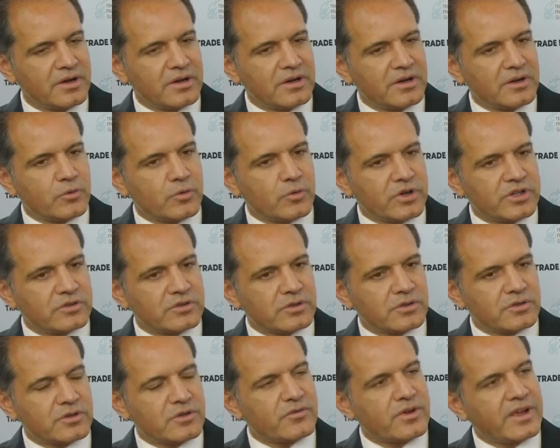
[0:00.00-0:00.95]

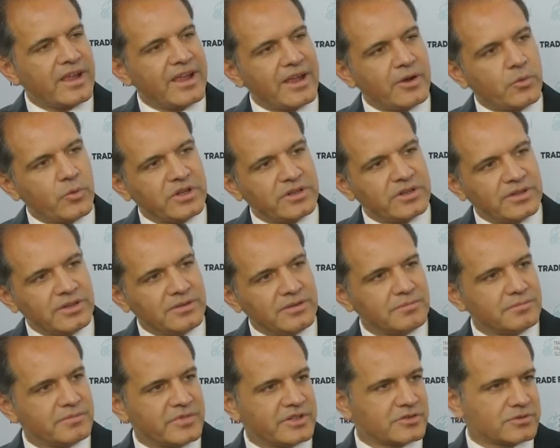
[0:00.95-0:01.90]
return of equity
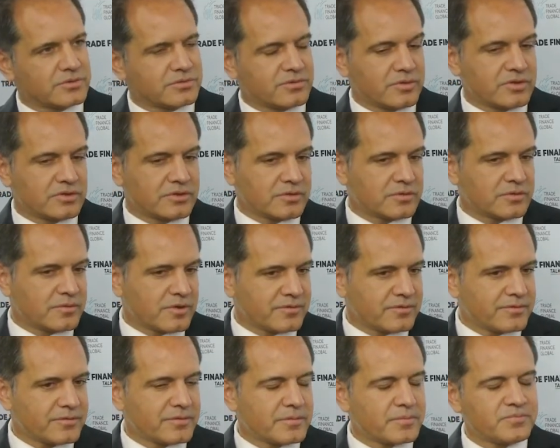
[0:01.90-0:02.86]
versus return
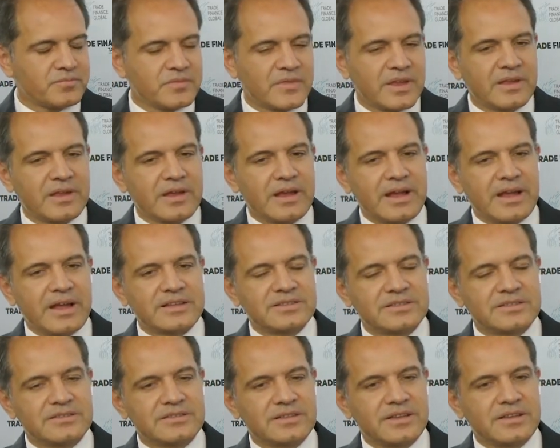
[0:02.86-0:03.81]
of
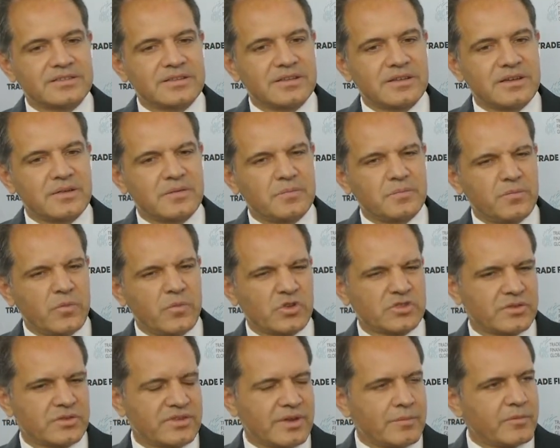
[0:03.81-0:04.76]
assets, as
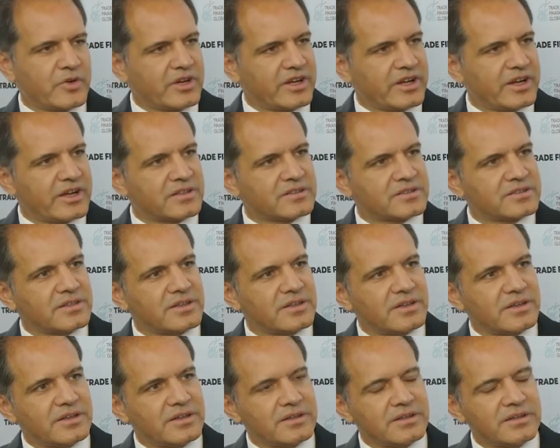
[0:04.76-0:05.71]
most of the Americans
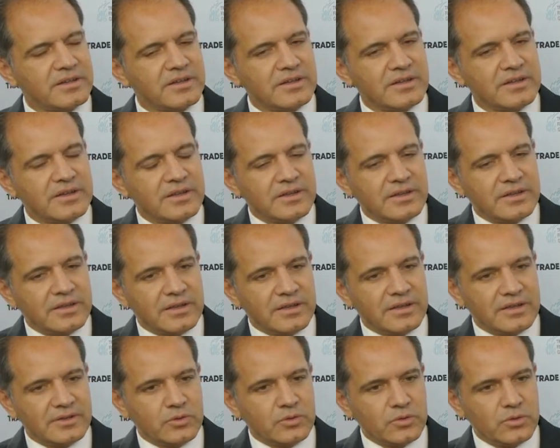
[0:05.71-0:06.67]

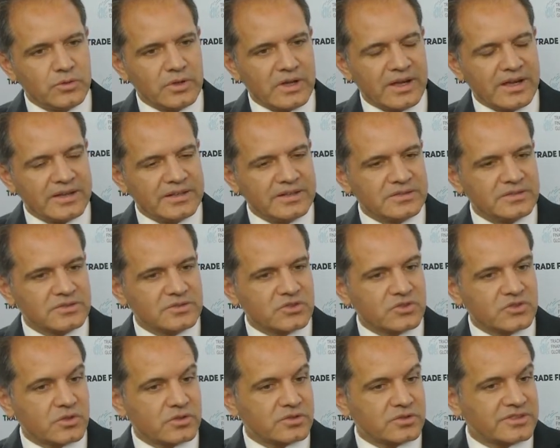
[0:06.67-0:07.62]
do. And in
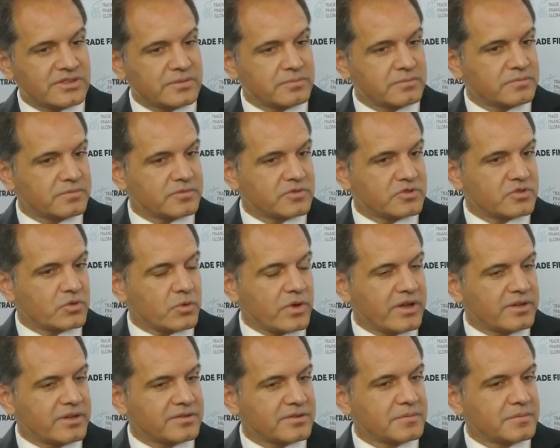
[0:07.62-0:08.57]
short-term
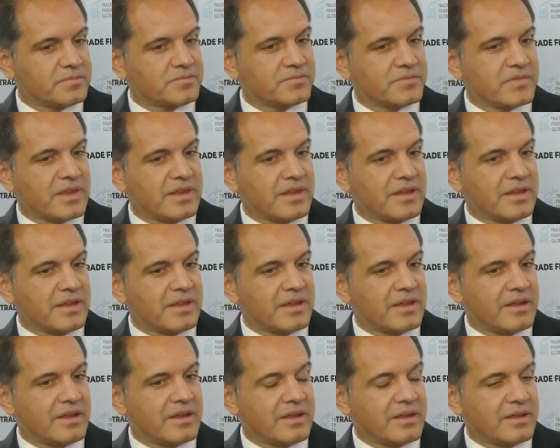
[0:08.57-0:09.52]
trade,
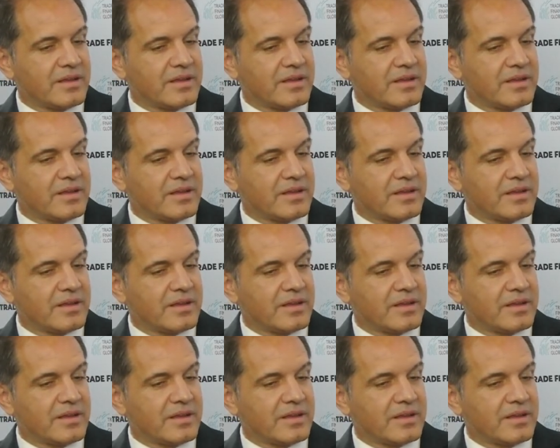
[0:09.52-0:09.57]
we